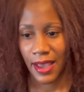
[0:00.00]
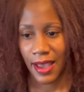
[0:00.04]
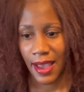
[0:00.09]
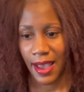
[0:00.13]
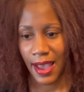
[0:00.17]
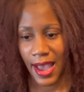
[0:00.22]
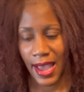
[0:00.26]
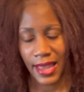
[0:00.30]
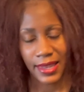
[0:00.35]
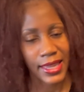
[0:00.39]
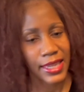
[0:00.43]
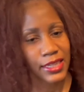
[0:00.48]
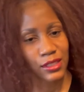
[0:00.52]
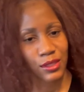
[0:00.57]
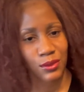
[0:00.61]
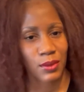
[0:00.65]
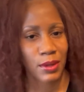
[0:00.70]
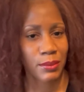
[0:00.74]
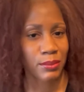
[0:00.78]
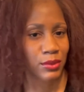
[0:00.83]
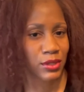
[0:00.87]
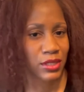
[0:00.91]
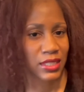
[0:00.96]
I like to
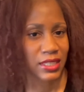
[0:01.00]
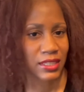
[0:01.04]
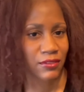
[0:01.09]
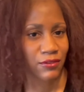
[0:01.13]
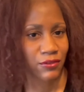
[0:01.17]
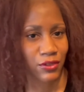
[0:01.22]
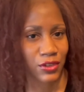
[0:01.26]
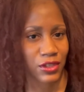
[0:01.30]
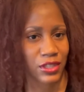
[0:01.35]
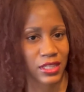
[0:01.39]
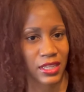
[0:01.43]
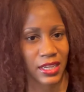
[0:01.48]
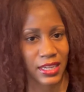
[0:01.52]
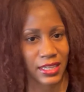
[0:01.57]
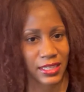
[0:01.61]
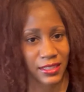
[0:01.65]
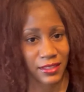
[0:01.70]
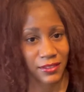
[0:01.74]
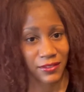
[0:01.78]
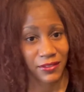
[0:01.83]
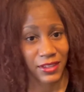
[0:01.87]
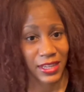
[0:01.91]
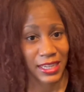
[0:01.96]
represent for the
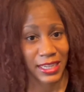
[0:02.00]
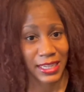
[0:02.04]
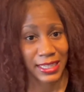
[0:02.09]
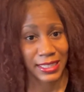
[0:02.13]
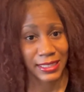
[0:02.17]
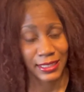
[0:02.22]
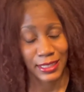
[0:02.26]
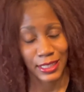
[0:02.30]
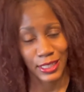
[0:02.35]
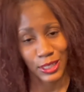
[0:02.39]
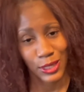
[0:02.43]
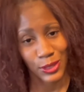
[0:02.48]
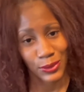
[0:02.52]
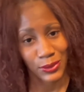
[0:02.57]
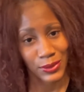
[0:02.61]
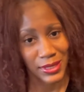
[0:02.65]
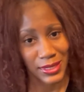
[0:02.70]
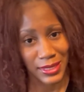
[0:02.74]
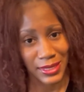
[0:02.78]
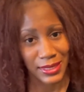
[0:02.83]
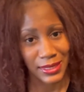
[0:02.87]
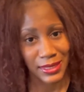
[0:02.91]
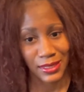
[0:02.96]
undefined
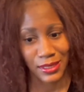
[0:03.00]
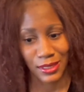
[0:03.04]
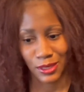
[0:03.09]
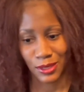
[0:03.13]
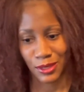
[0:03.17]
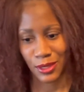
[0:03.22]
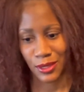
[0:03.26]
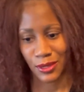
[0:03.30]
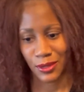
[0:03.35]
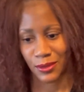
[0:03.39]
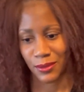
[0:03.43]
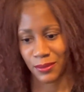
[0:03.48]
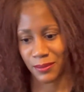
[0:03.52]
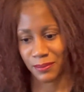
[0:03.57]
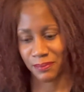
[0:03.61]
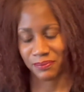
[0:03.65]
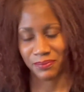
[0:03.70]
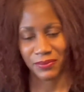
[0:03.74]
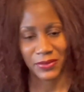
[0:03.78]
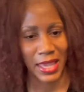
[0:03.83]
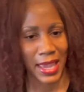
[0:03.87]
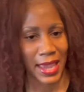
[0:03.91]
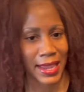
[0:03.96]
noses. You know,
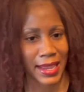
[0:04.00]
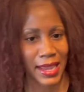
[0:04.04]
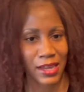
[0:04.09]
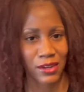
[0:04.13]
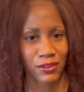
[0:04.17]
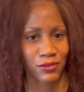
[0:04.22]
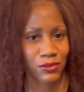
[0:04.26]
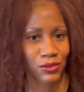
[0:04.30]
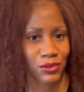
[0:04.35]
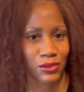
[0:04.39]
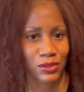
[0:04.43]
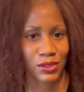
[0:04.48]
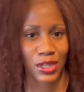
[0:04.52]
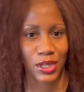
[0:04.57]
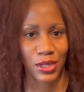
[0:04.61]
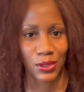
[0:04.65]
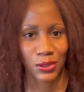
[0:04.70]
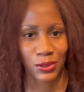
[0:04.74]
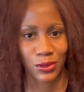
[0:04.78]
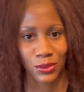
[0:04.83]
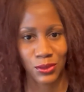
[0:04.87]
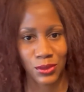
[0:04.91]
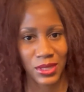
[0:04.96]
I got a full
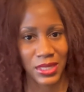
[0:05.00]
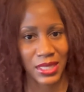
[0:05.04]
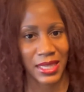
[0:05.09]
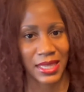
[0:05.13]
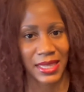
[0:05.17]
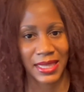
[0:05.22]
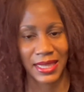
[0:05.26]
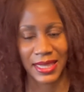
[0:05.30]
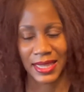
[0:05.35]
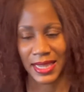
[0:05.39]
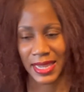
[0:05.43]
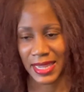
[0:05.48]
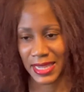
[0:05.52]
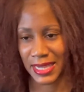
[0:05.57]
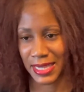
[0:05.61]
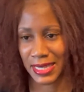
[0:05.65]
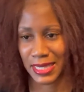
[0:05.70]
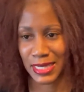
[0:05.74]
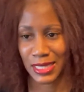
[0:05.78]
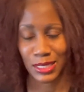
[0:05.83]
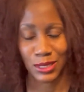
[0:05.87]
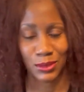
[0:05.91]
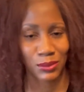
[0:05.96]
nose. It
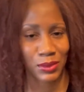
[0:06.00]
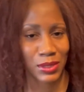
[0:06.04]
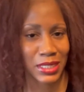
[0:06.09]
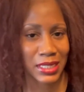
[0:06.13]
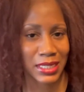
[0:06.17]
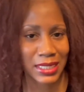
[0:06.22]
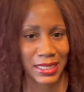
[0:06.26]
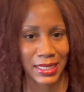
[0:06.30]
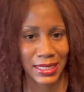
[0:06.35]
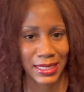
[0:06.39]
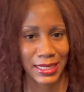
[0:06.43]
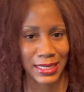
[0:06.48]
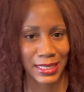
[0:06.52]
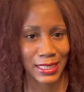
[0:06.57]
is what it is.